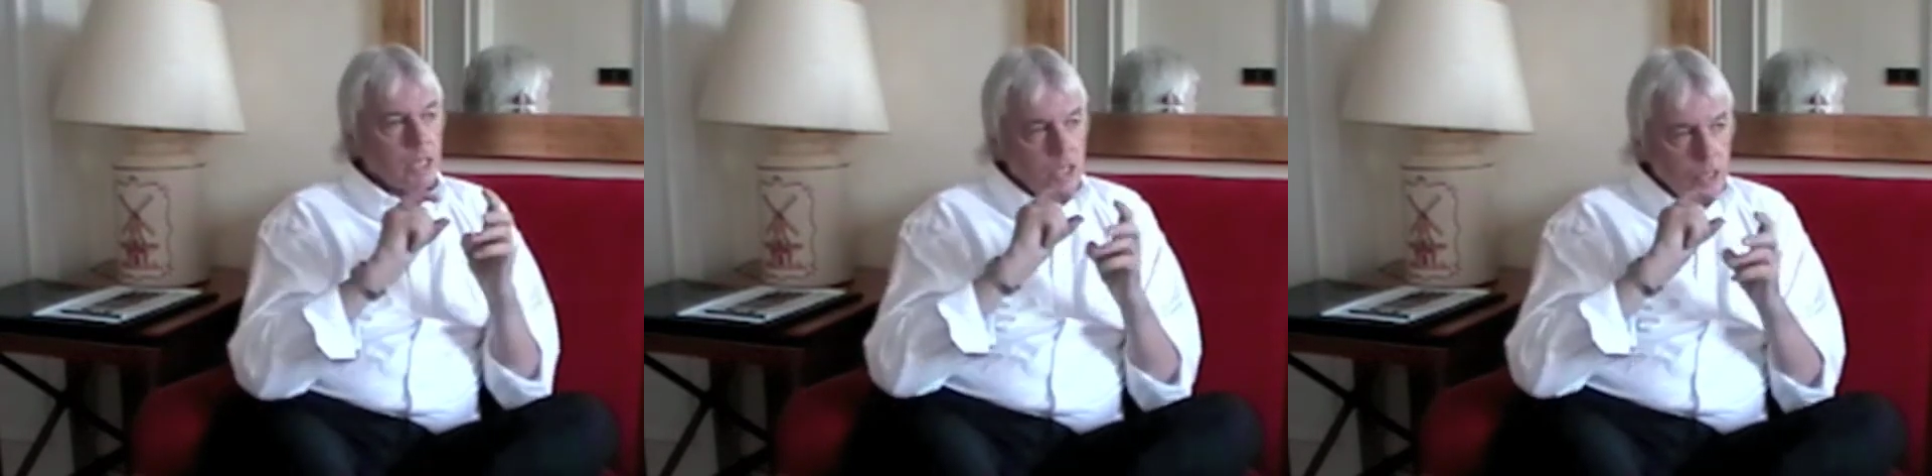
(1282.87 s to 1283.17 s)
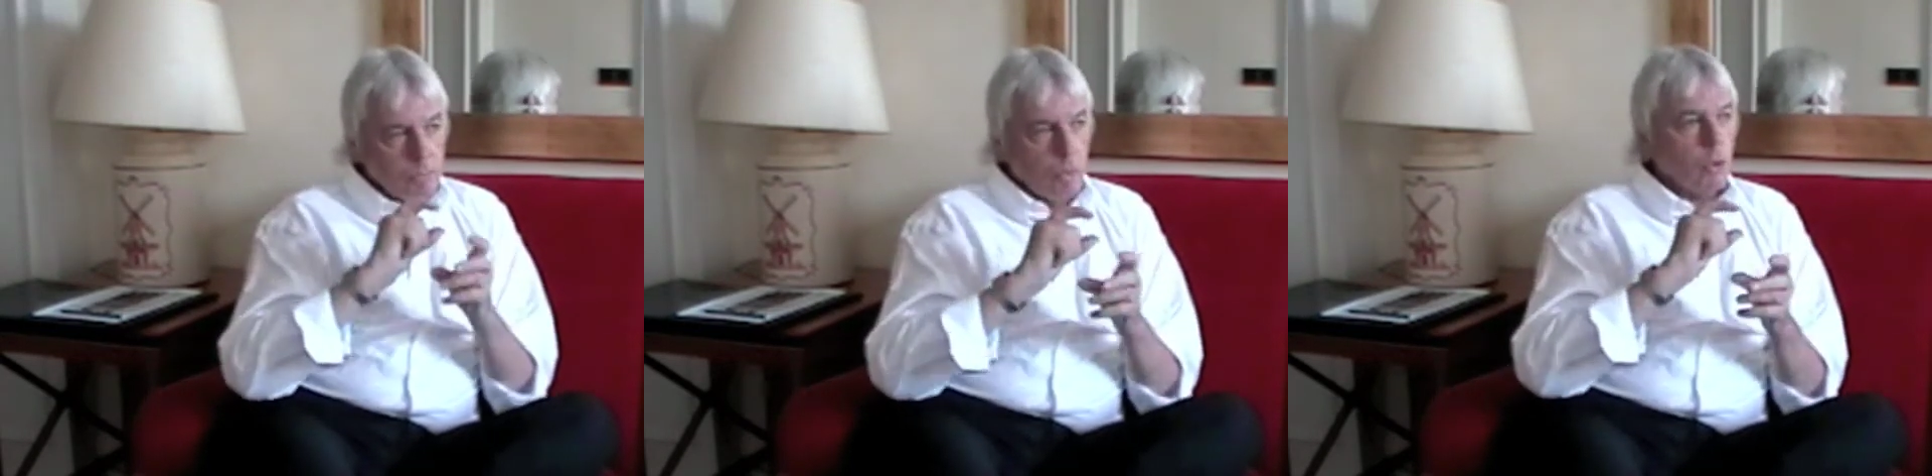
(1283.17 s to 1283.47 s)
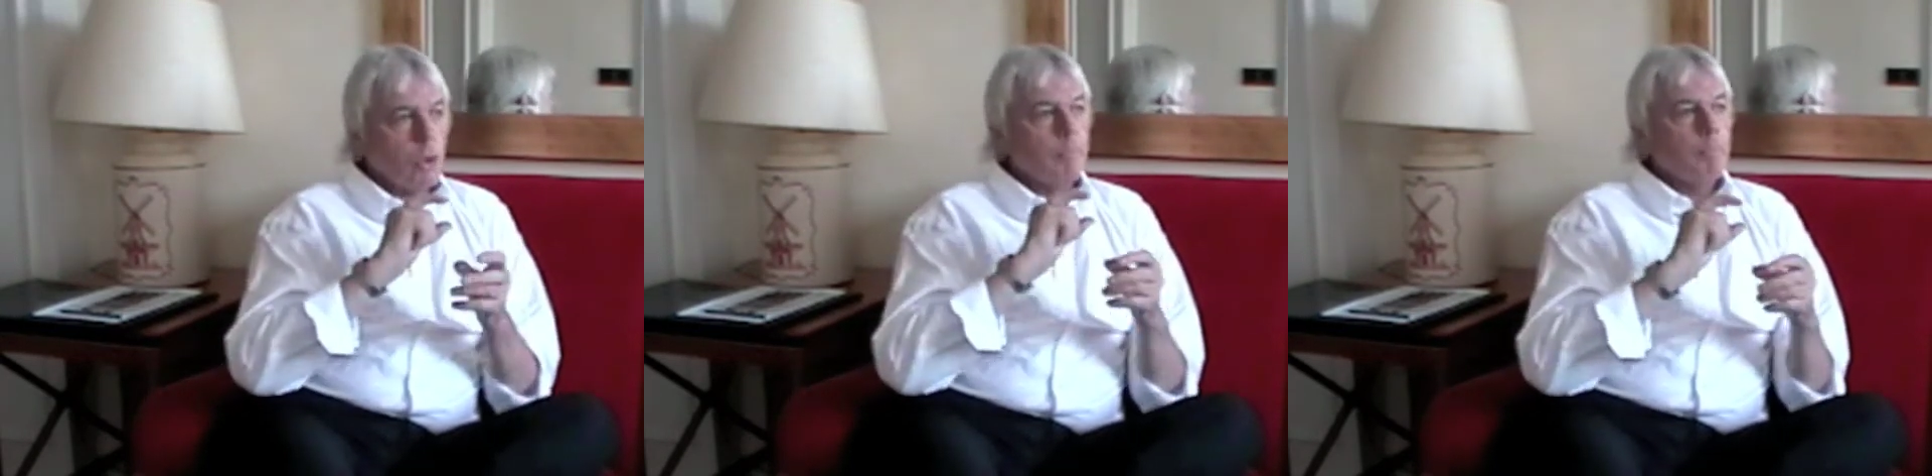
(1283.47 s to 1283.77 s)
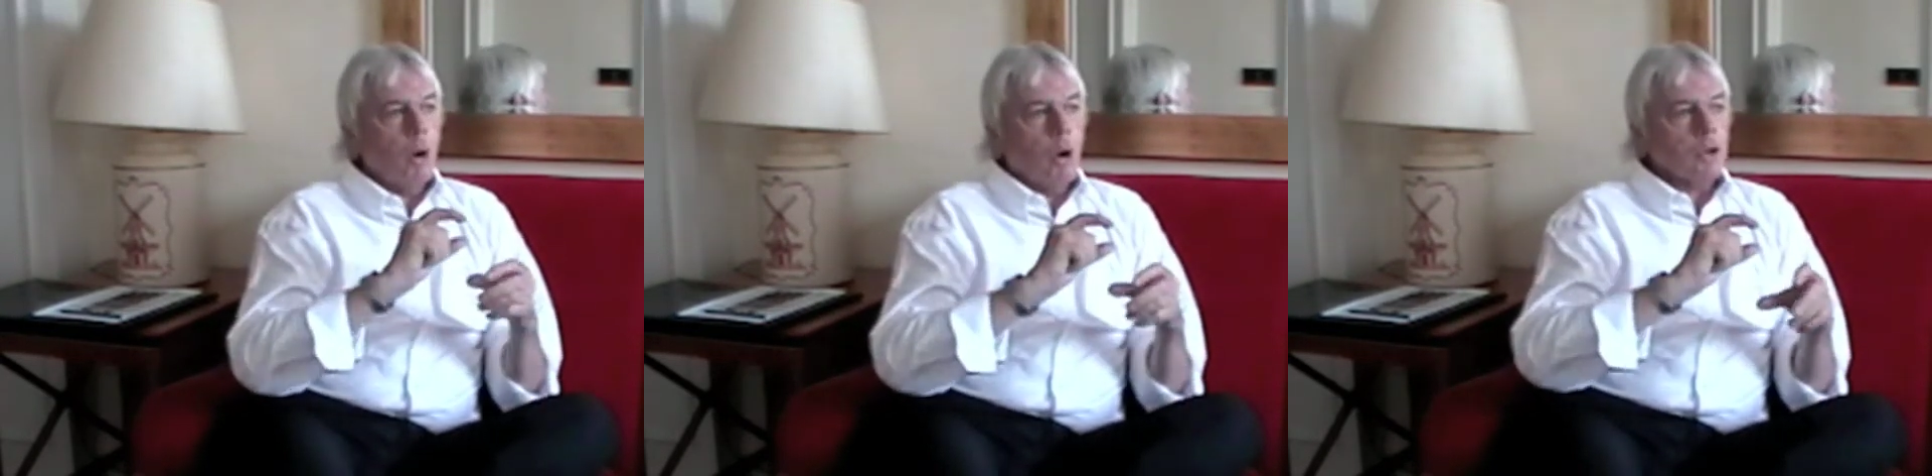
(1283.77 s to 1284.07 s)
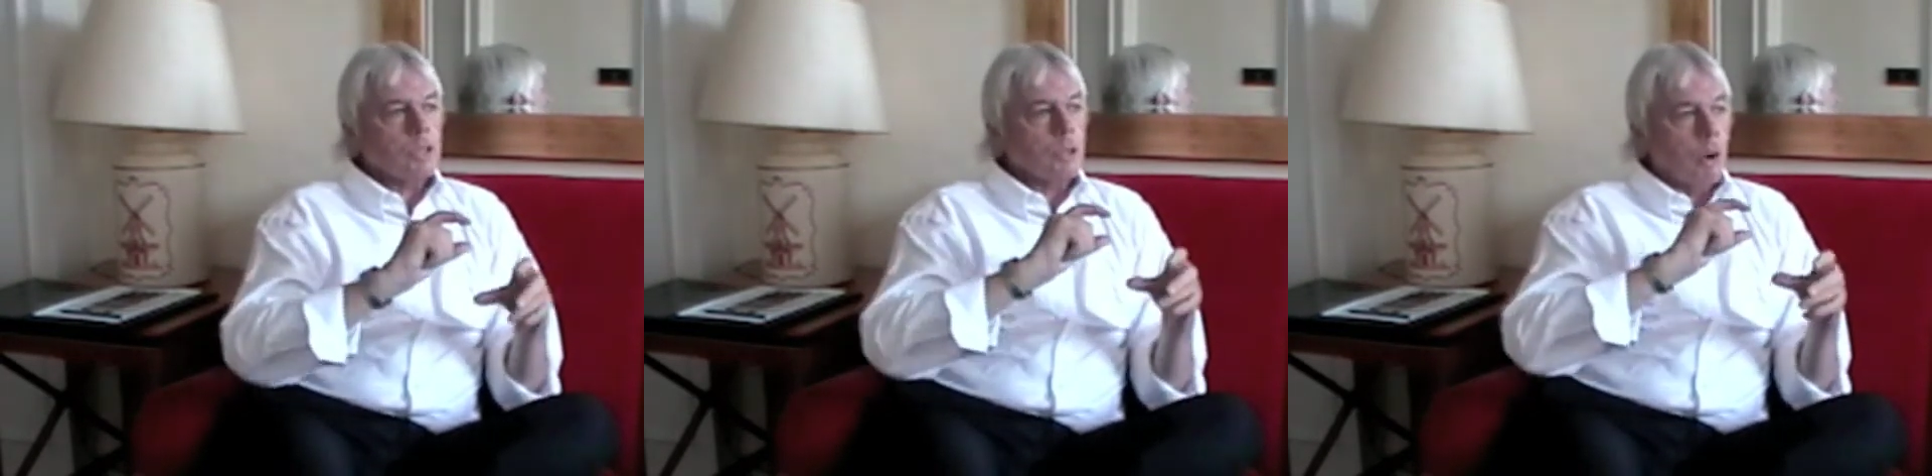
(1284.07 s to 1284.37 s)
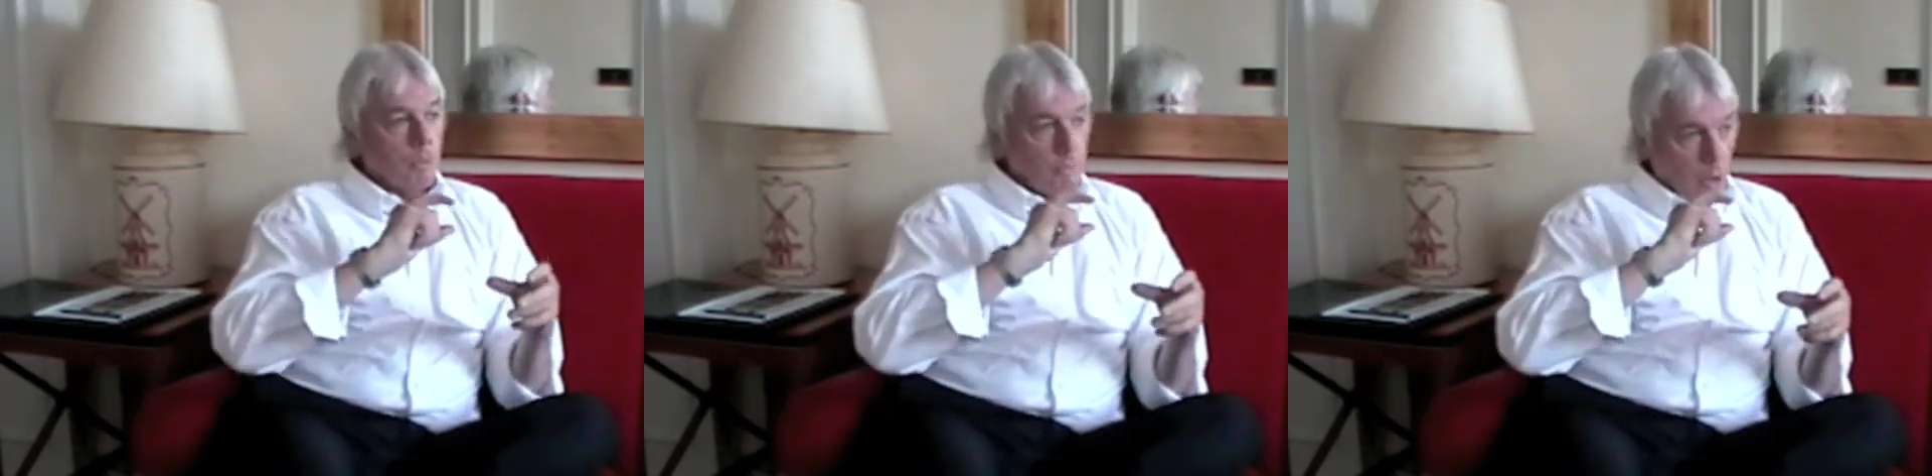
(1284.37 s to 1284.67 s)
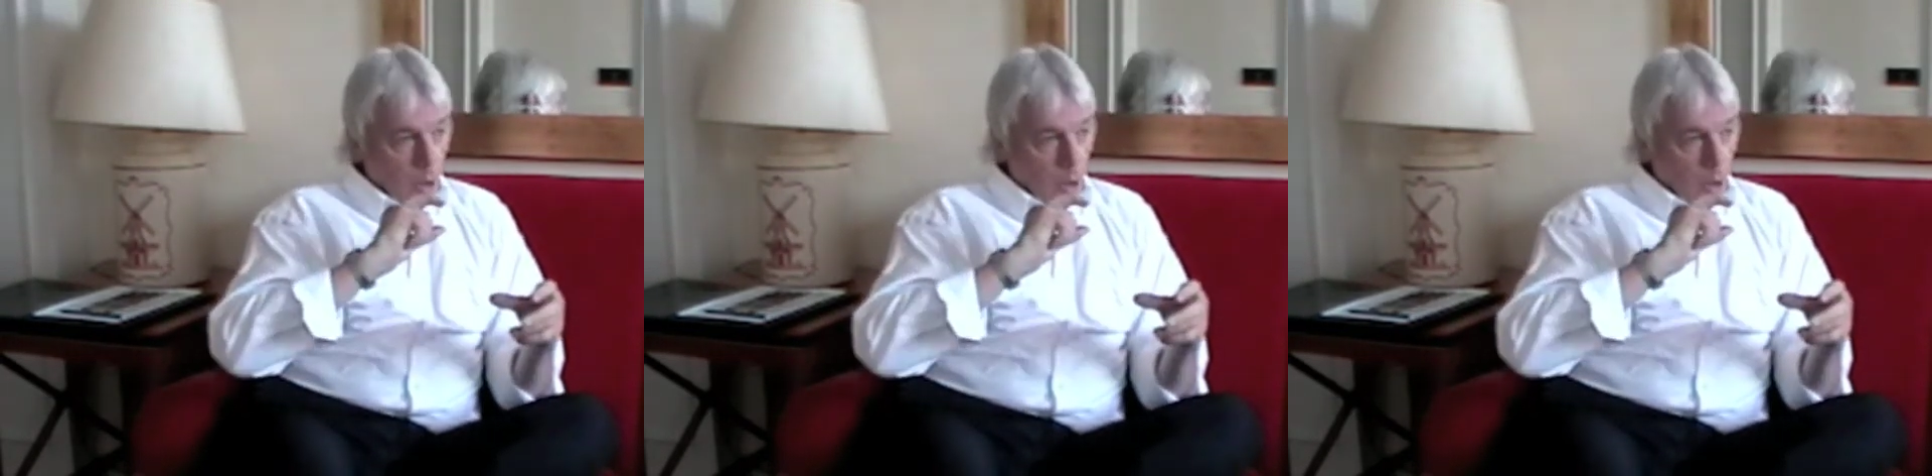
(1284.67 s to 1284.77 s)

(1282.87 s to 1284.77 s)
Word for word: smaller box of